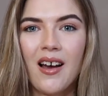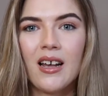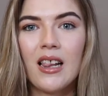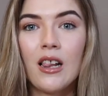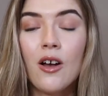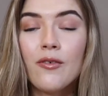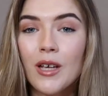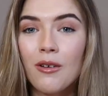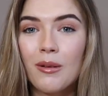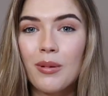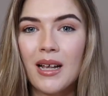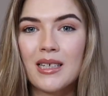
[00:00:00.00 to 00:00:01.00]
I love the
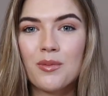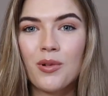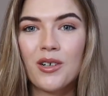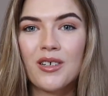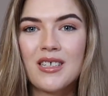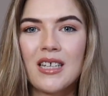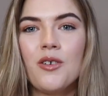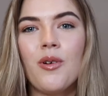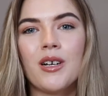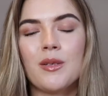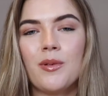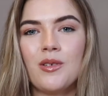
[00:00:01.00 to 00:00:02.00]
Olaplex products, and you
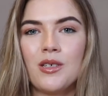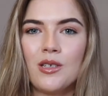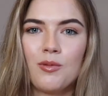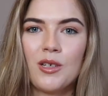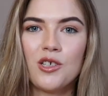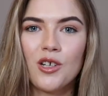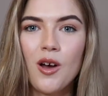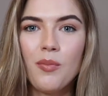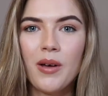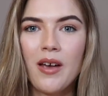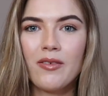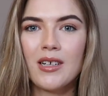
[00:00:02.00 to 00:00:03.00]
are supposed to switch it
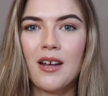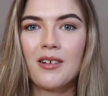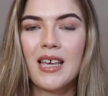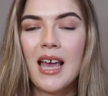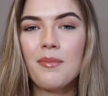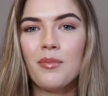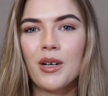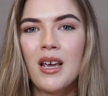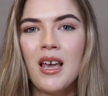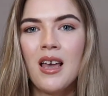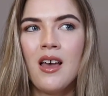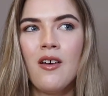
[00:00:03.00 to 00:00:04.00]
up every now and again, but
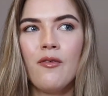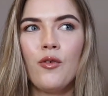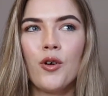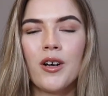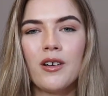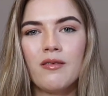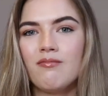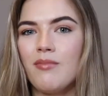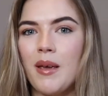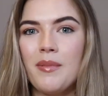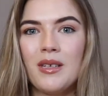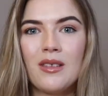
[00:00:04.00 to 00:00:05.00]
for
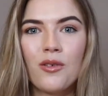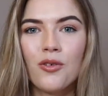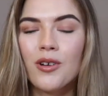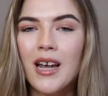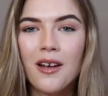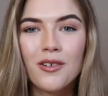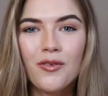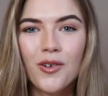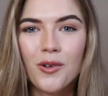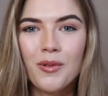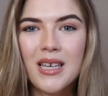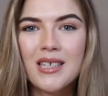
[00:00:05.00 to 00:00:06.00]
maybe 3 out of
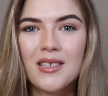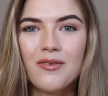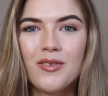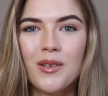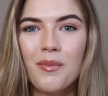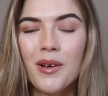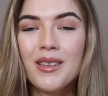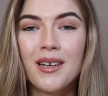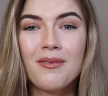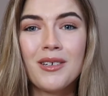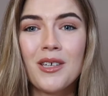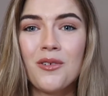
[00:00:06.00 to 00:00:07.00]
4 weeks of the month I
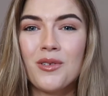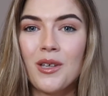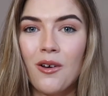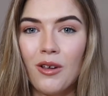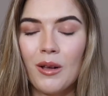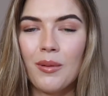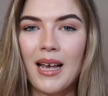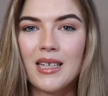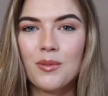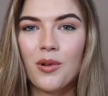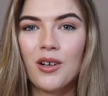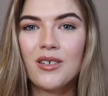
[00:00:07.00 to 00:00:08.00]
will use
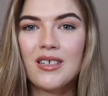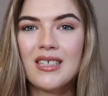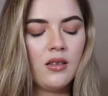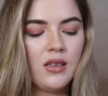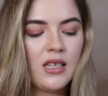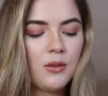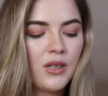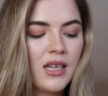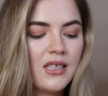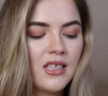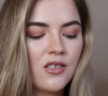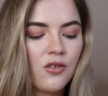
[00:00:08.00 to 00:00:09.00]
Olaplex products. This one
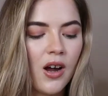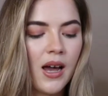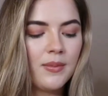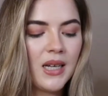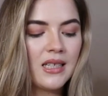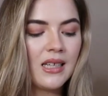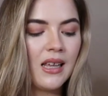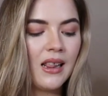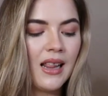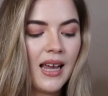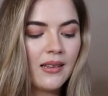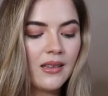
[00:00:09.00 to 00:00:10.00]
is described as a
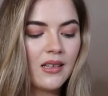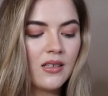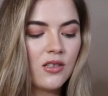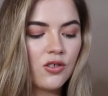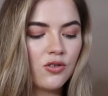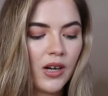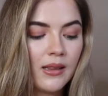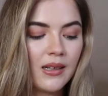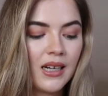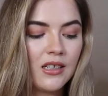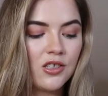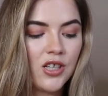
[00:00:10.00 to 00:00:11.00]
length
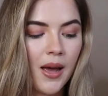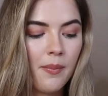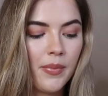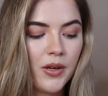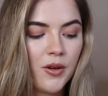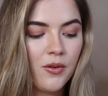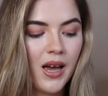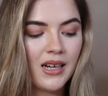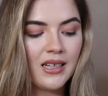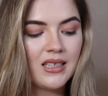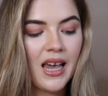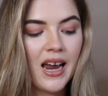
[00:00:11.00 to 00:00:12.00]
strengthening shampoo and
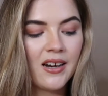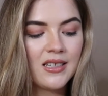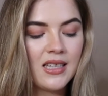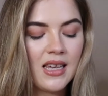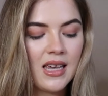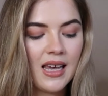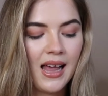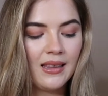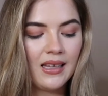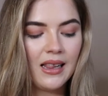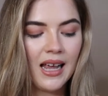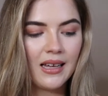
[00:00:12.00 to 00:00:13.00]
it's hair seeking
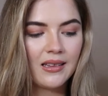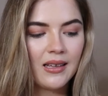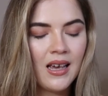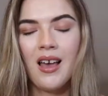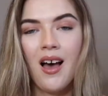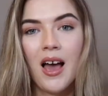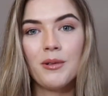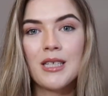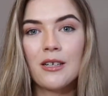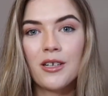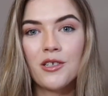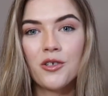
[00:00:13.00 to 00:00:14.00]
healthy length. I was
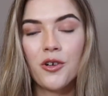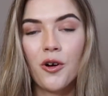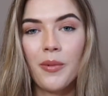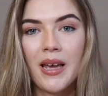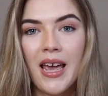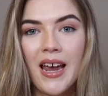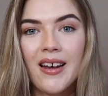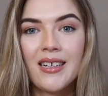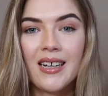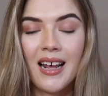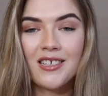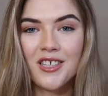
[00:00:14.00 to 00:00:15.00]
looking to grow my hair and
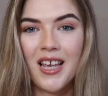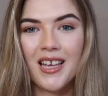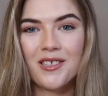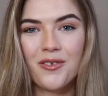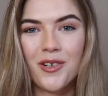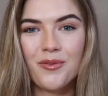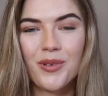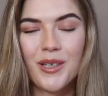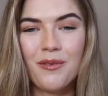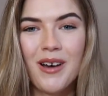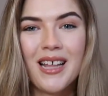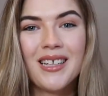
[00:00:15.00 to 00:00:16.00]
it actually has grown
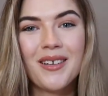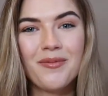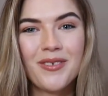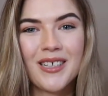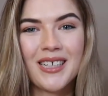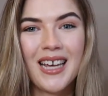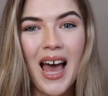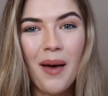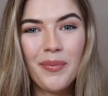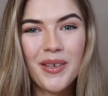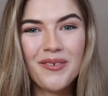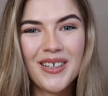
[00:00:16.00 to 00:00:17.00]
pretty well. I'm pretty
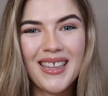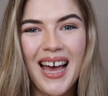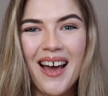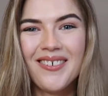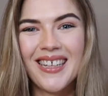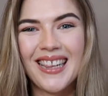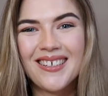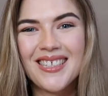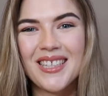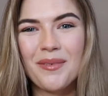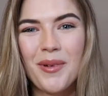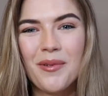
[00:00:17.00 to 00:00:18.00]
happy with how it looks
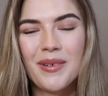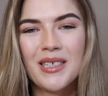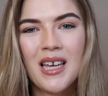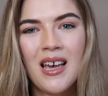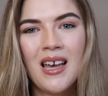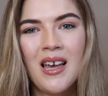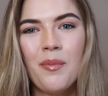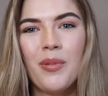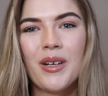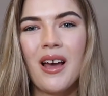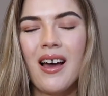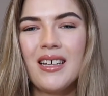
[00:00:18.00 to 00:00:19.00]
at the moment,
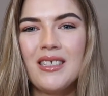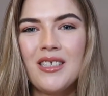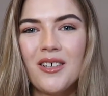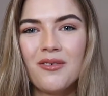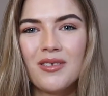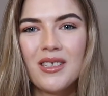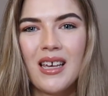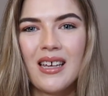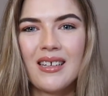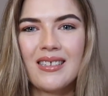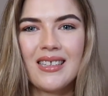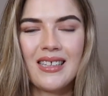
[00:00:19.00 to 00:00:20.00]
but I don't
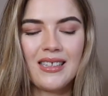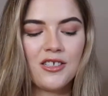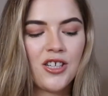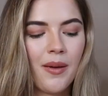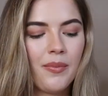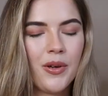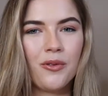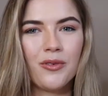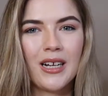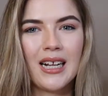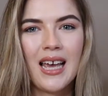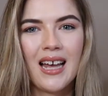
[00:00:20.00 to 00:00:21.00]
think that the shampoo
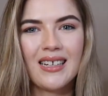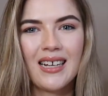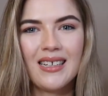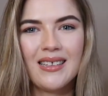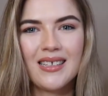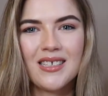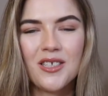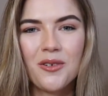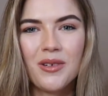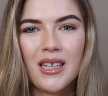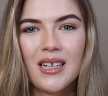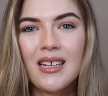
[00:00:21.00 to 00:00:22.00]
really had anything to
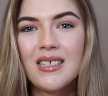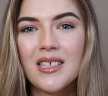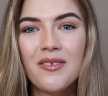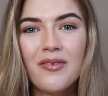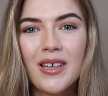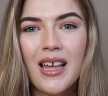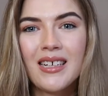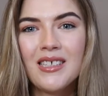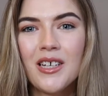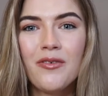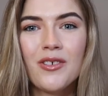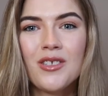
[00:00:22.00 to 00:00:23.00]
do with it. It didn't feel any
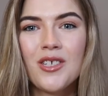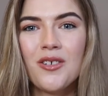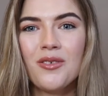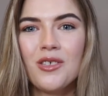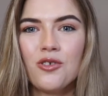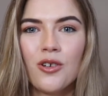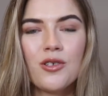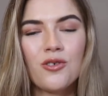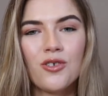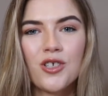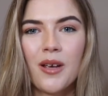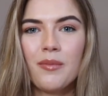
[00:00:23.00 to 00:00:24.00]
different to the
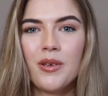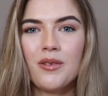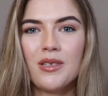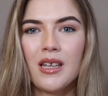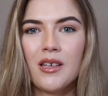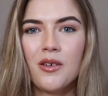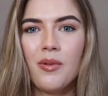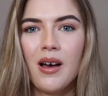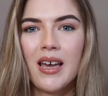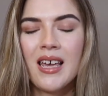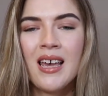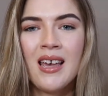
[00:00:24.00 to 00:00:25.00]
drugstore shampoos that you
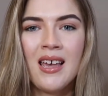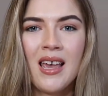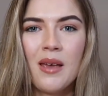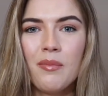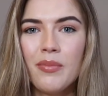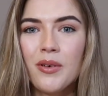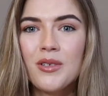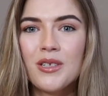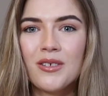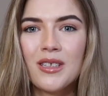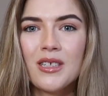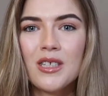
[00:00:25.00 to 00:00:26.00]
buy in Boots
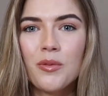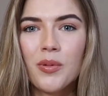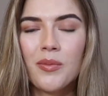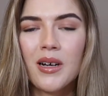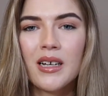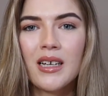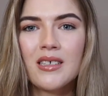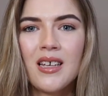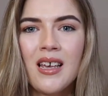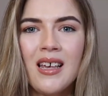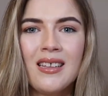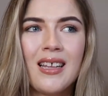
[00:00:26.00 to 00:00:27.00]
or in the supermarket
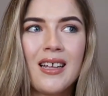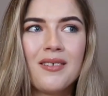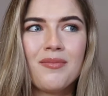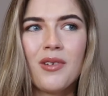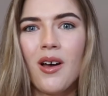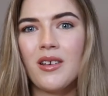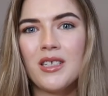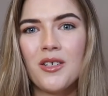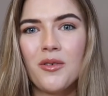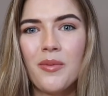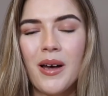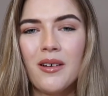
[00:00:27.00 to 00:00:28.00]
that cost
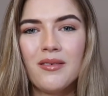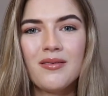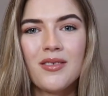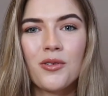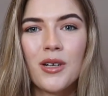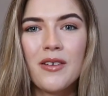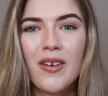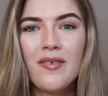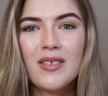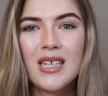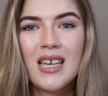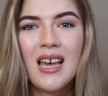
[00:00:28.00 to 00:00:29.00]
you about
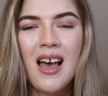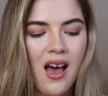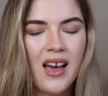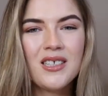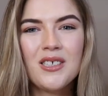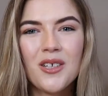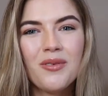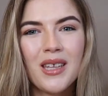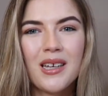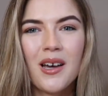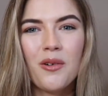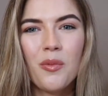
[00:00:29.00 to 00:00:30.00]
$3.50. I don't
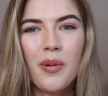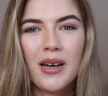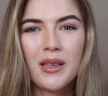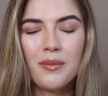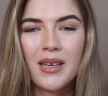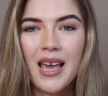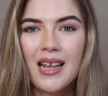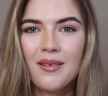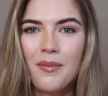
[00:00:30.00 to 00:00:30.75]
think I would buy them again.